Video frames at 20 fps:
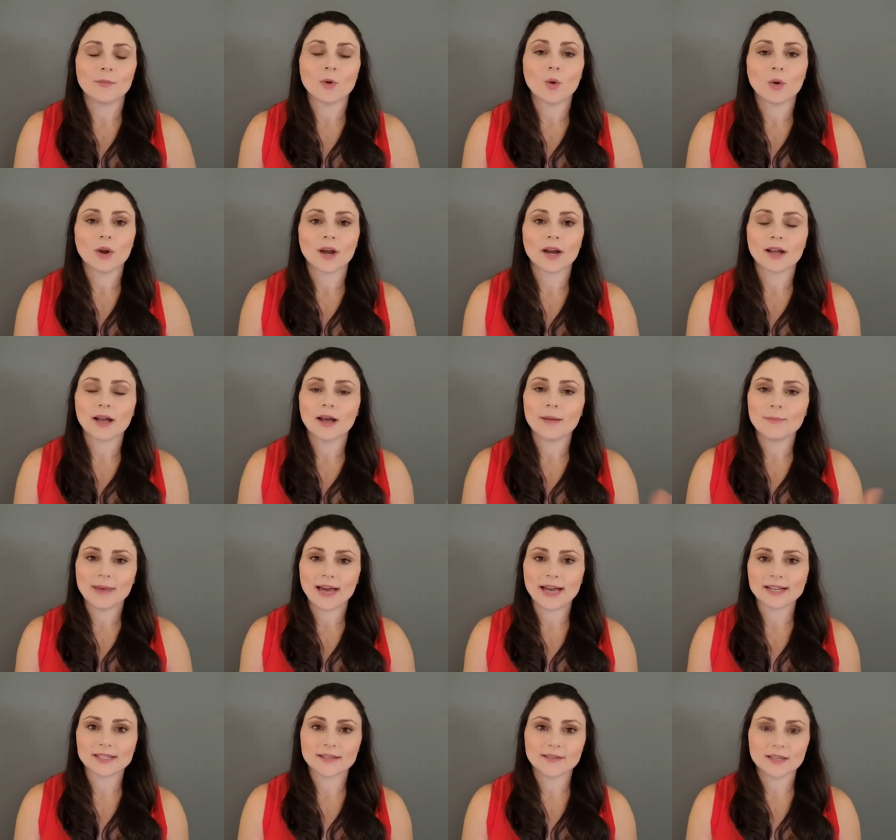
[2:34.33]
or come
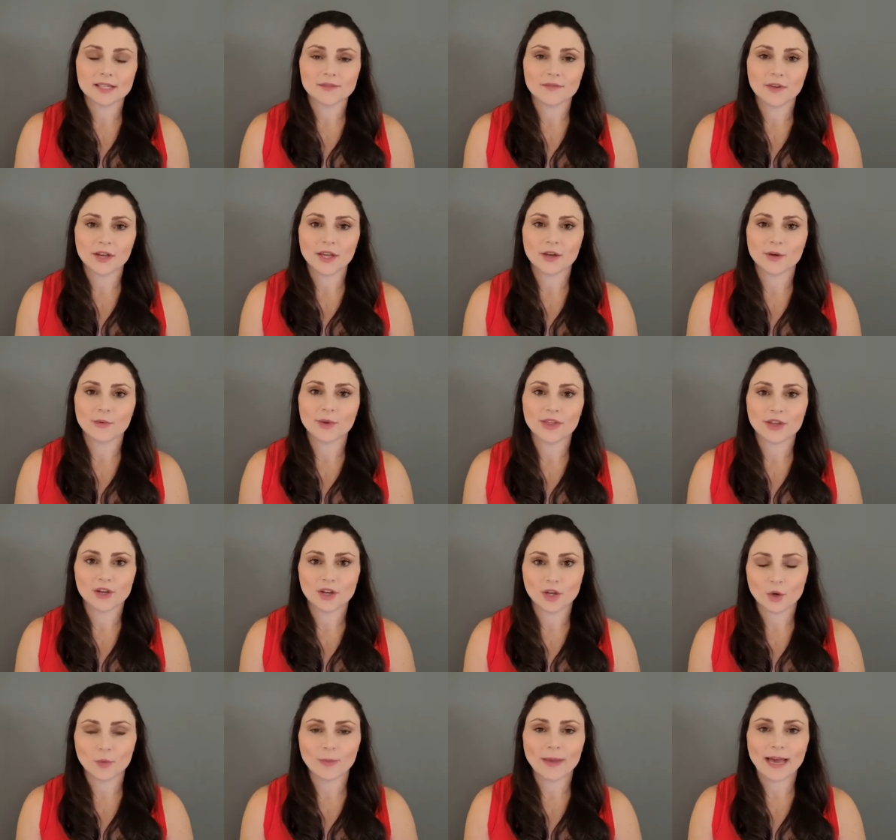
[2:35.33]
back to this video with a
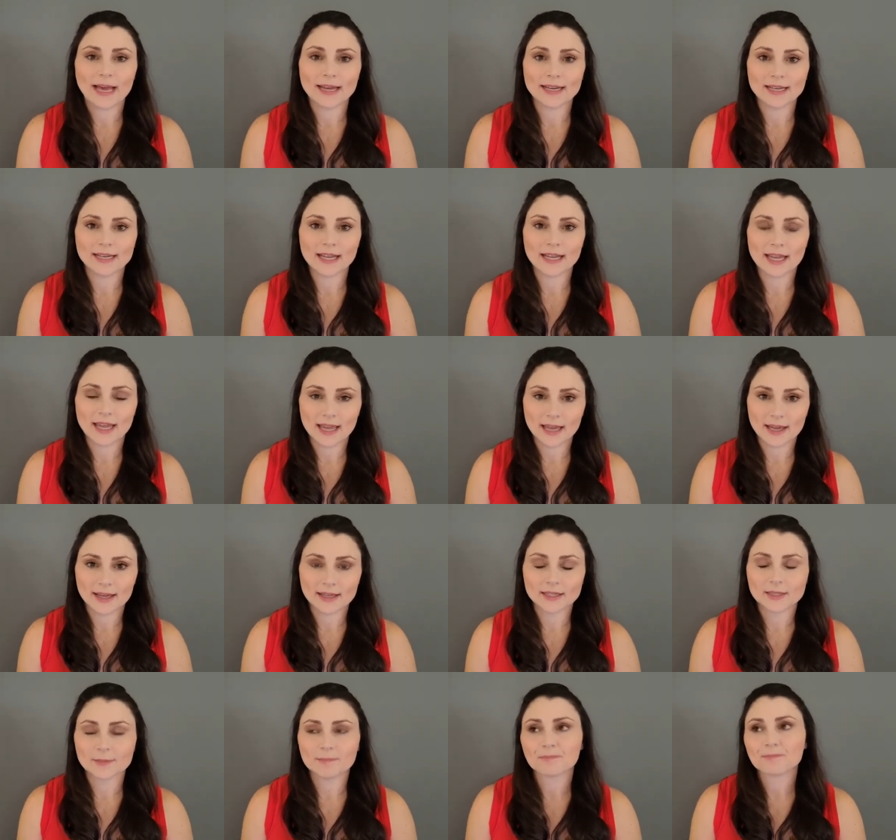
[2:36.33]
notepad in
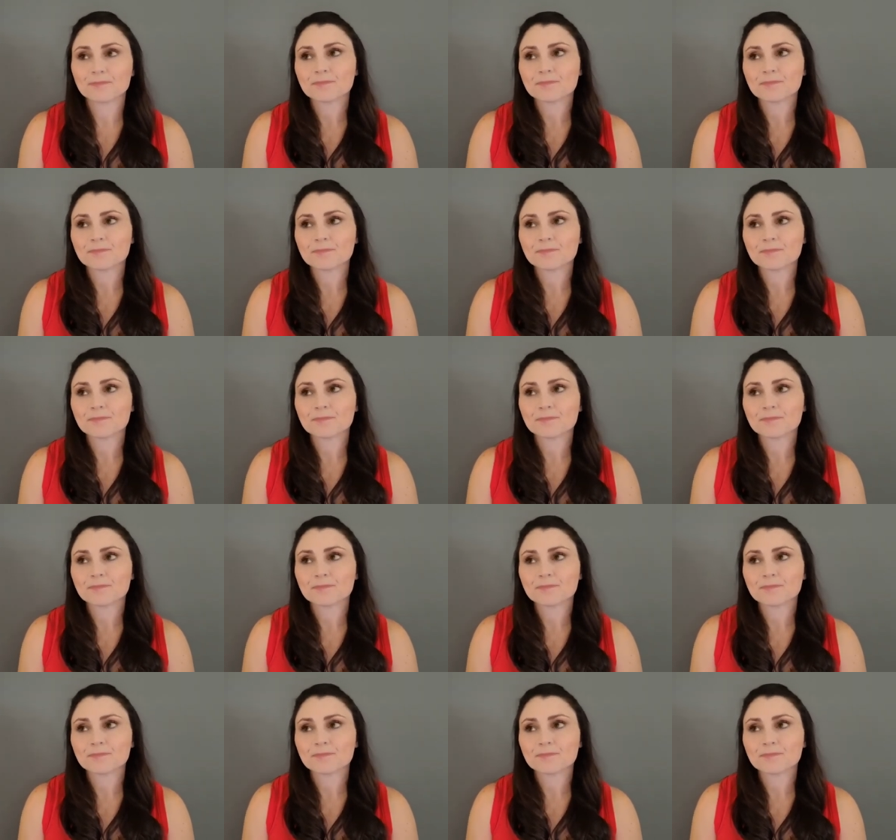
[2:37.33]
hand.